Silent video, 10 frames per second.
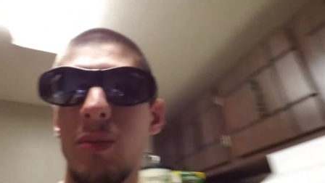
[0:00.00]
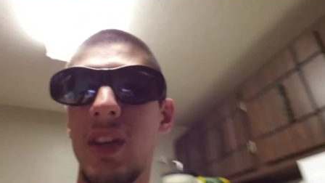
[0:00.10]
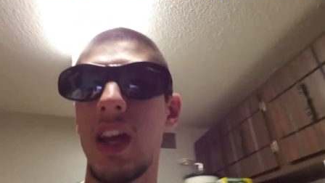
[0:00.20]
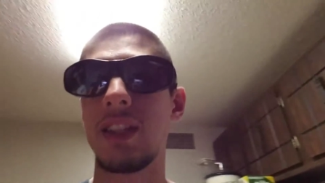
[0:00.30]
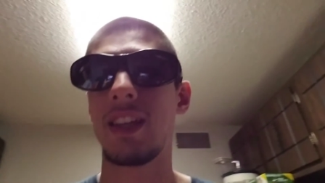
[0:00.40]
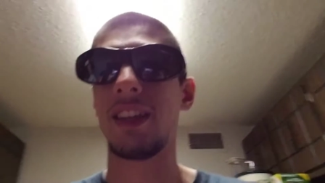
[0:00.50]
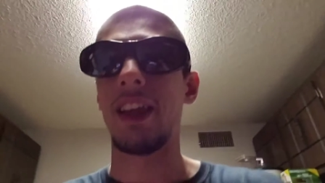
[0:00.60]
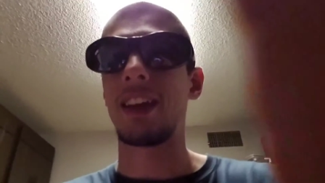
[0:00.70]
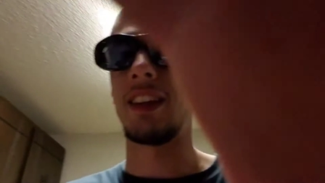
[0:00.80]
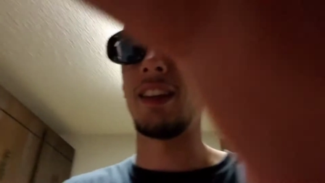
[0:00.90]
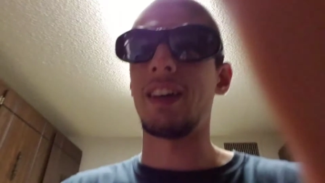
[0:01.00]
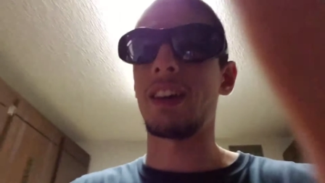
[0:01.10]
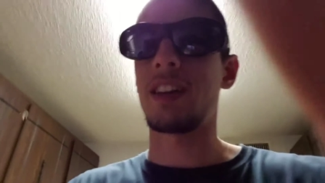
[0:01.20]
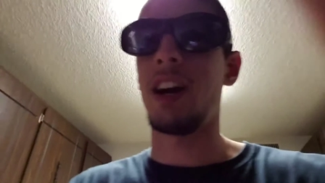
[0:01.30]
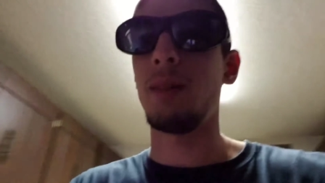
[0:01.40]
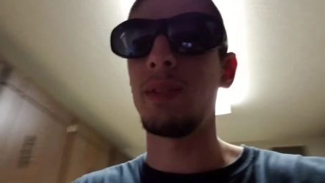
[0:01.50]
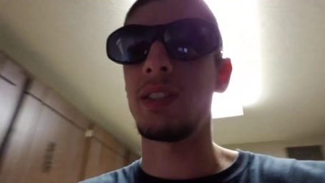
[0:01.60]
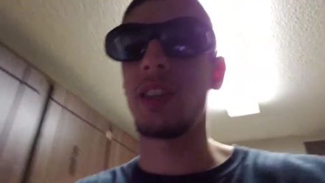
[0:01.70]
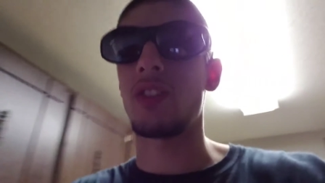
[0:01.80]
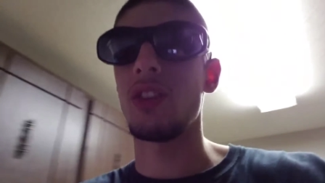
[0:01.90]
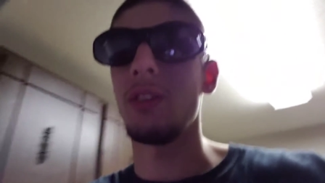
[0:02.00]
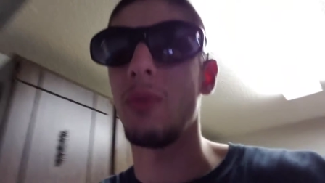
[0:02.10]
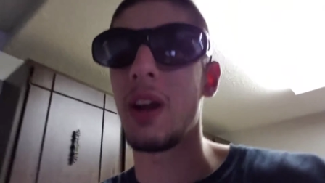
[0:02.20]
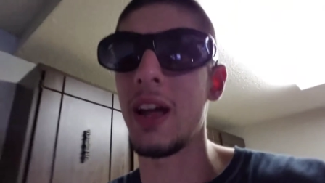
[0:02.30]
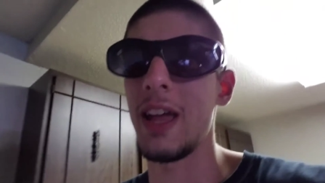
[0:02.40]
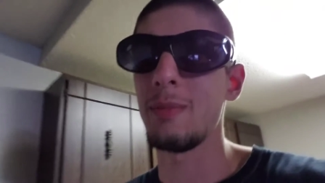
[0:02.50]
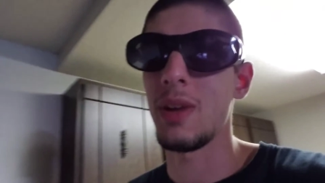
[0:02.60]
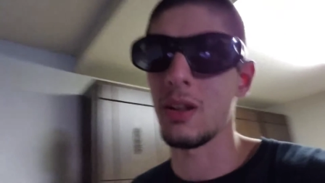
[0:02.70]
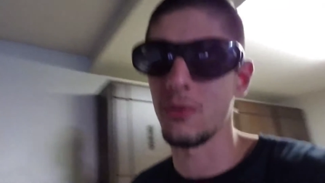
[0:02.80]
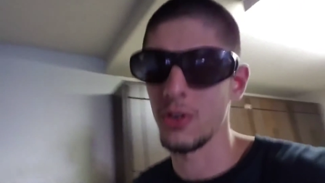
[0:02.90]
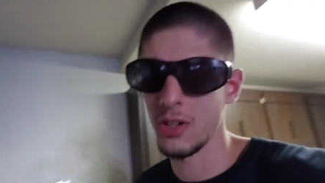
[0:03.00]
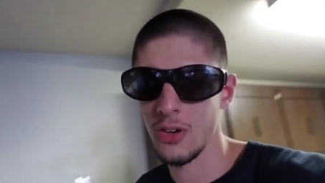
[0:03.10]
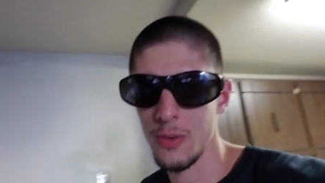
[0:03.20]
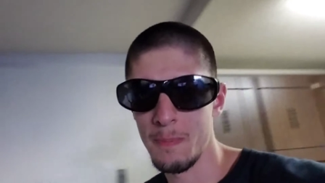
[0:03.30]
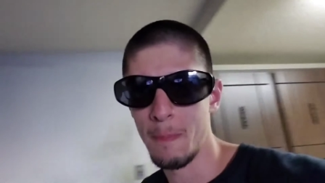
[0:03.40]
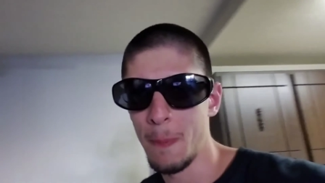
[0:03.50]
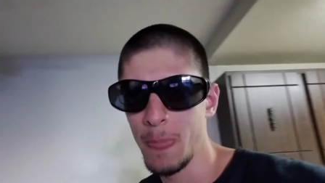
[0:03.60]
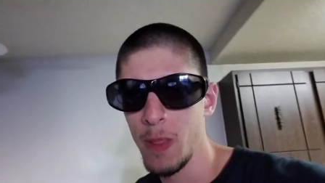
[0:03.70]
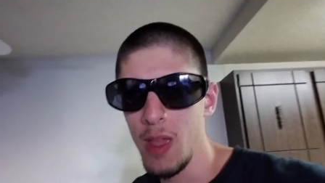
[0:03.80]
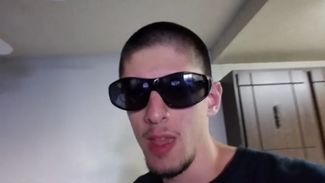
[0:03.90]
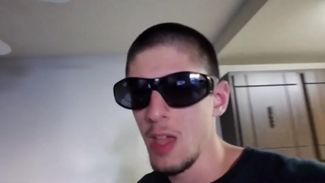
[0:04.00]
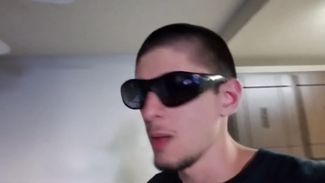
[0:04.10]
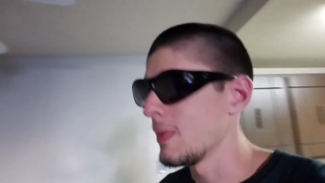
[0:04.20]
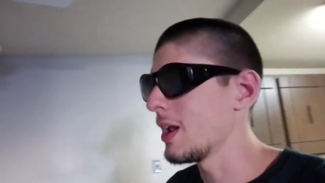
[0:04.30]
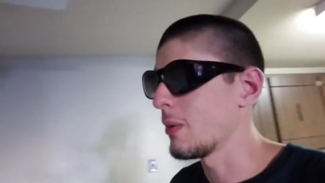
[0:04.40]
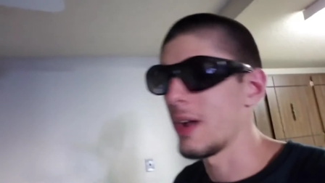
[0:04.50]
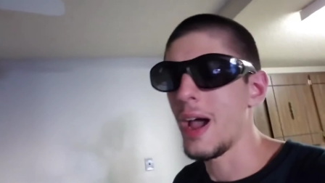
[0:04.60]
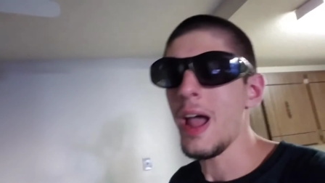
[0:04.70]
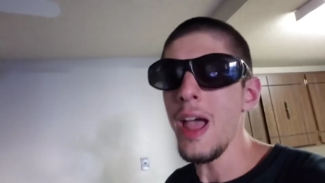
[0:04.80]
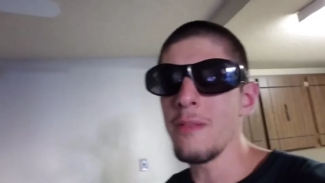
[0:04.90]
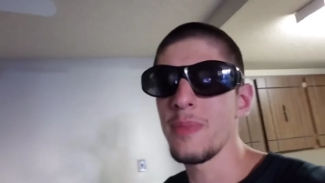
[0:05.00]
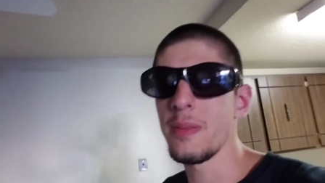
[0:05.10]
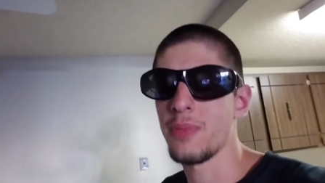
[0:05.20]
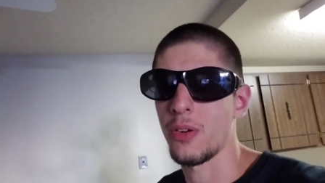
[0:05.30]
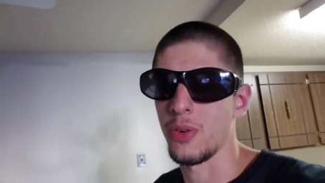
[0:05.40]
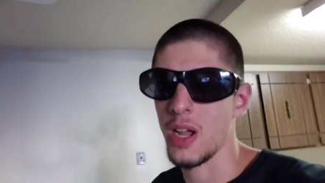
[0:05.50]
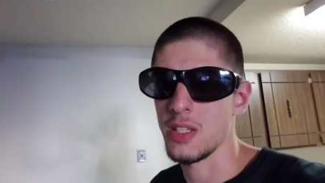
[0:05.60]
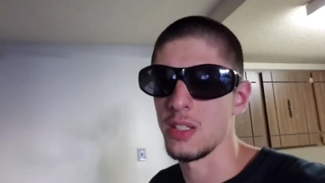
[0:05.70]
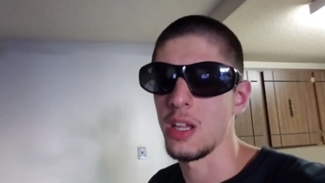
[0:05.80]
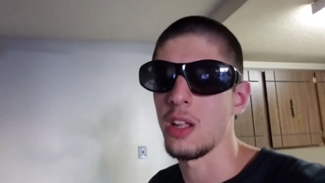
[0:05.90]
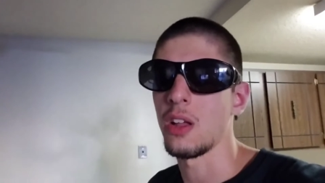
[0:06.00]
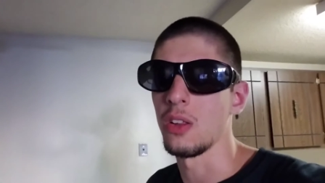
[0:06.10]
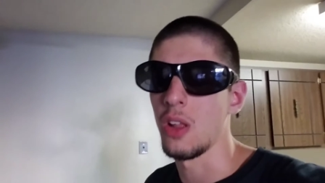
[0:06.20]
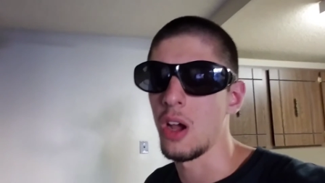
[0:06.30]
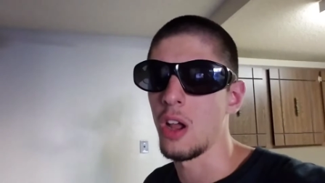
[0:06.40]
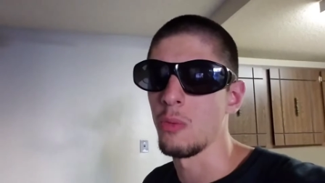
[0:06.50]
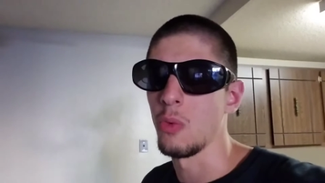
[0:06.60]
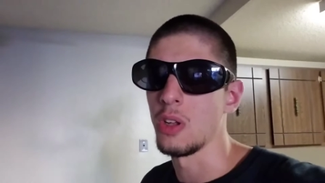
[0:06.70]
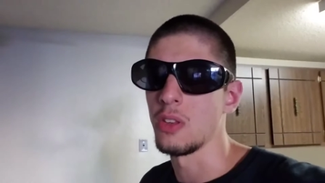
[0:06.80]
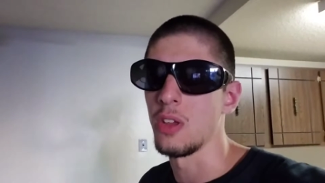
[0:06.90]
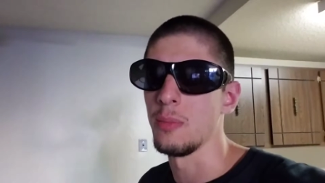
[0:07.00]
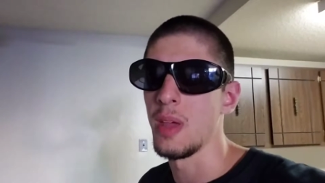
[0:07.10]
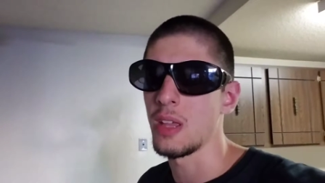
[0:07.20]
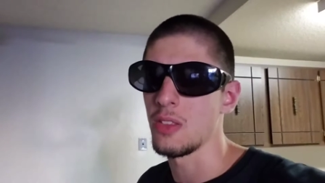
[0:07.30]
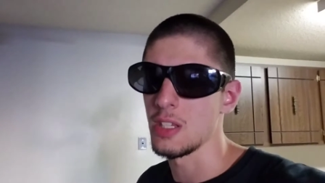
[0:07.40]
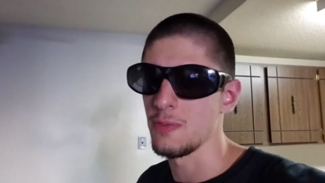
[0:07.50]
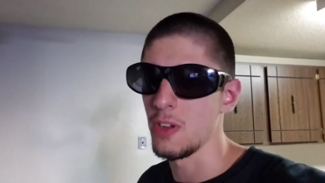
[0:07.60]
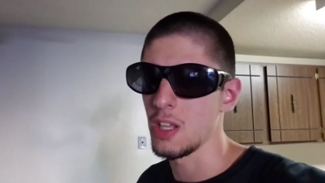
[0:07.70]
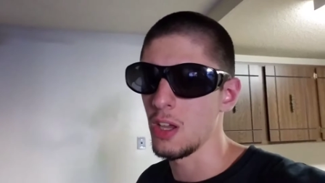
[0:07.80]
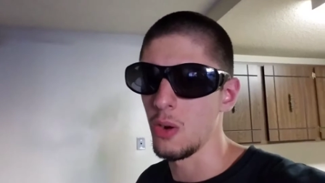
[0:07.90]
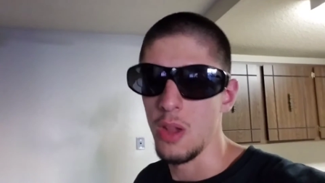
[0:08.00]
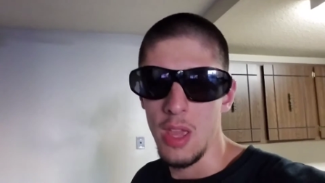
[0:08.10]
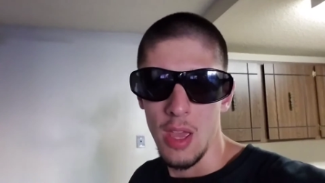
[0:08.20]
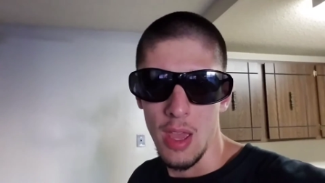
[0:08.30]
you'll be asking, like, in the comments section of what I am making for dinner. But anyway, I have been procrastinating a lot on wanting to make this video.